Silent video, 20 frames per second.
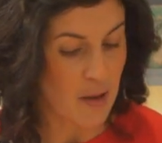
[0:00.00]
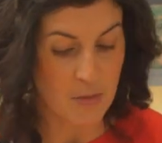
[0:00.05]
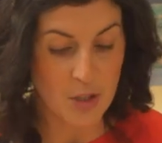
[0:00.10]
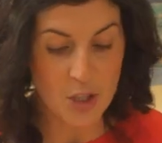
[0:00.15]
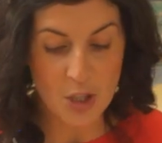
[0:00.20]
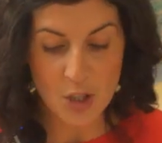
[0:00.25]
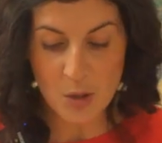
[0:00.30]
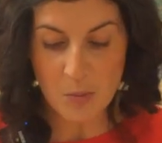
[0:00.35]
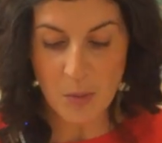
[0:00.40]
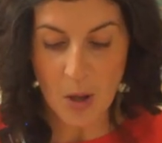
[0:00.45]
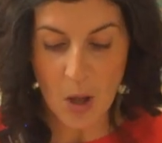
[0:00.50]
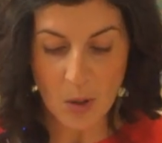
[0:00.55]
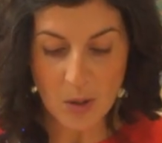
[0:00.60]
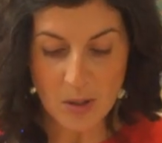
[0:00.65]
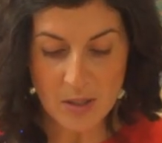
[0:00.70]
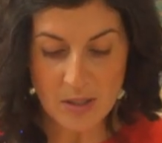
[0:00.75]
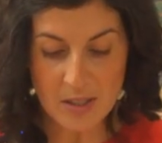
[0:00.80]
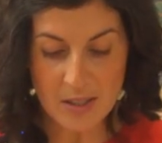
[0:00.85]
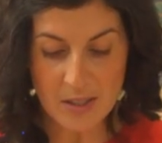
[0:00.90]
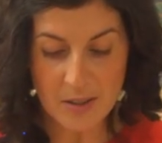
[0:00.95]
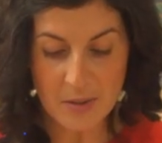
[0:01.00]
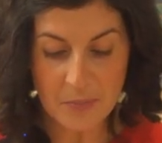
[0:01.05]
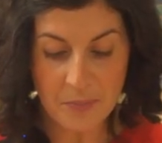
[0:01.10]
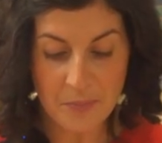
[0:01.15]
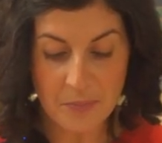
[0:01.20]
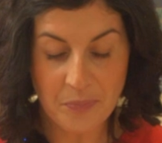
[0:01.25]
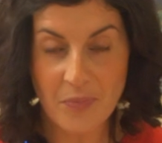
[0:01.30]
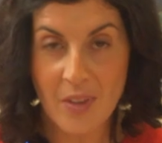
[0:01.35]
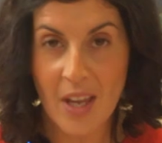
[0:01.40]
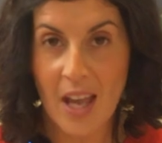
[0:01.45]
2 bowls,
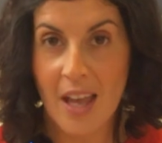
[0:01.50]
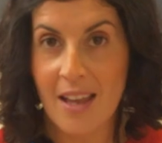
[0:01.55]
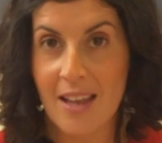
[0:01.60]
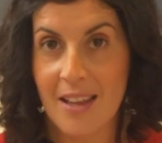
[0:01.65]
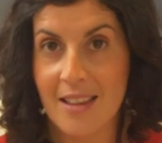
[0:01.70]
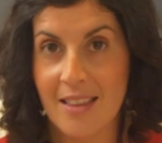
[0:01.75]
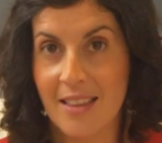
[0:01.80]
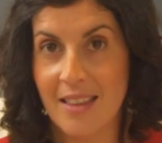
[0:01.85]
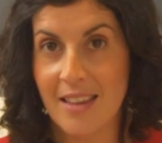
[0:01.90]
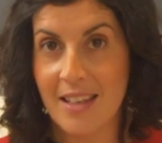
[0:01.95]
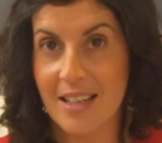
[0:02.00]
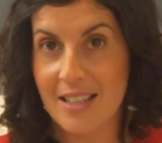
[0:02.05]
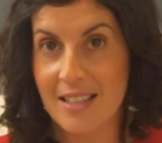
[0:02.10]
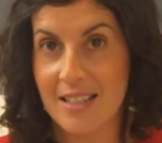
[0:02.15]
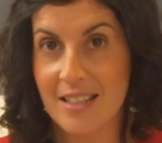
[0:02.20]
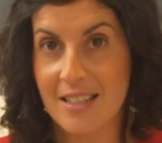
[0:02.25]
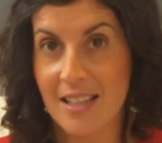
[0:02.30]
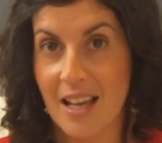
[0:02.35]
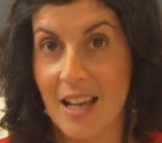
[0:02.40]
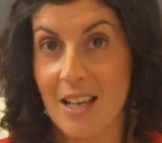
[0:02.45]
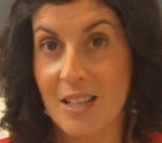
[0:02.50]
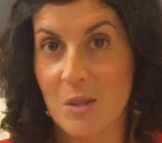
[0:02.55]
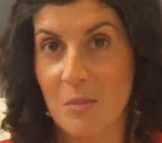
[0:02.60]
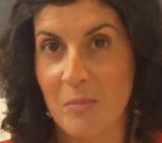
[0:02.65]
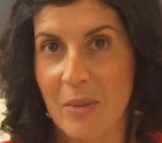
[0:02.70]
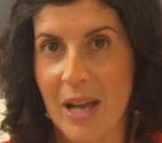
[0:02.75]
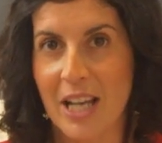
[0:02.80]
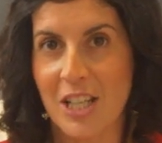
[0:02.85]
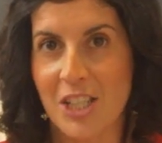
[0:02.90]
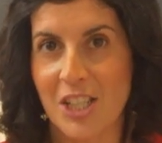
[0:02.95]
this
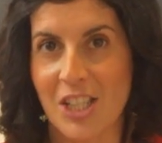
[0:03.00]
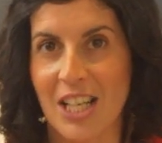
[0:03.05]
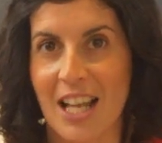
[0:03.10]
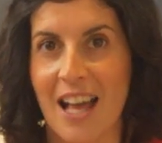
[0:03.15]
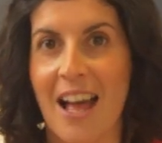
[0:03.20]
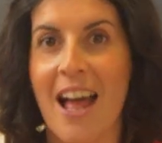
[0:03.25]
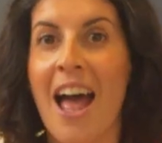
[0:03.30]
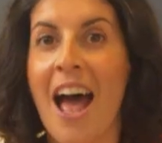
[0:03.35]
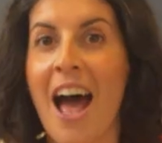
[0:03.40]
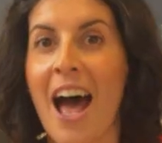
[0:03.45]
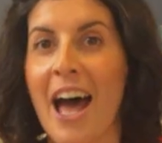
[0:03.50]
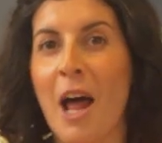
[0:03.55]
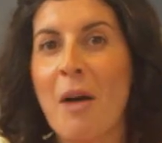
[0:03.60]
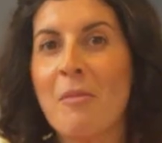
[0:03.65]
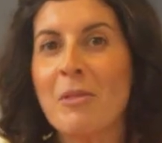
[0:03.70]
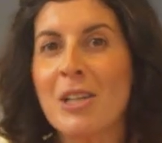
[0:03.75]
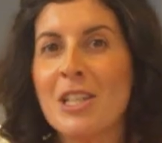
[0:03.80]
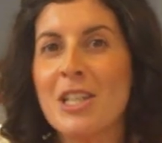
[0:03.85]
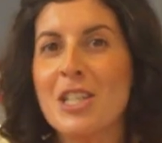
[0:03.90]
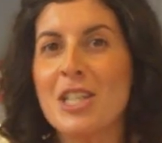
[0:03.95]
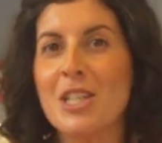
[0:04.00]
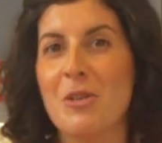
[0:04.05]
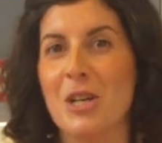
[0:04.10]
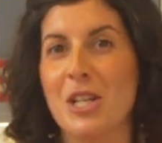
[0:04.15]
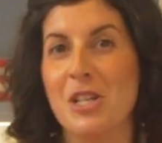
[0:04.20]
spatula, and I'm gonna do a